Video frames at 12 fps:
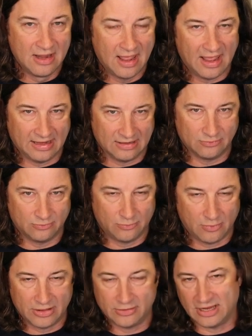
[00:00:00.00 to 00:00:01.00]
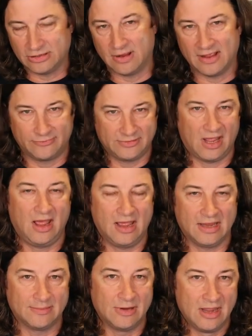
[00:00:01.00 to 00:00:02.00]
and whether or not you have
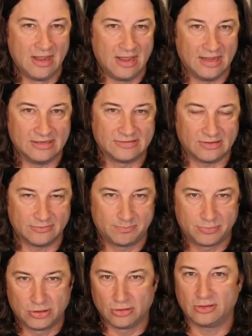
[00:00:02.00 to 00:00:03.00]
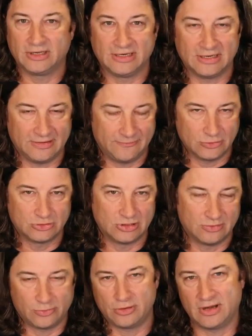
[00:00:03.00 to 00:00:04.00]
time is purely a function
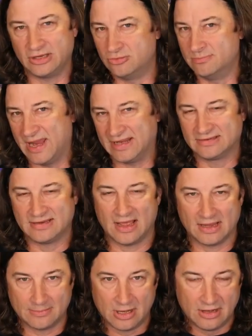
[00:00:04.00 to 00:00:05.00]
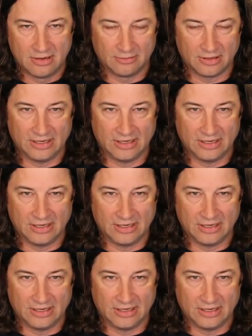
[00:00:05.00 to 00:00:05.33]
of whether or not you make time, right?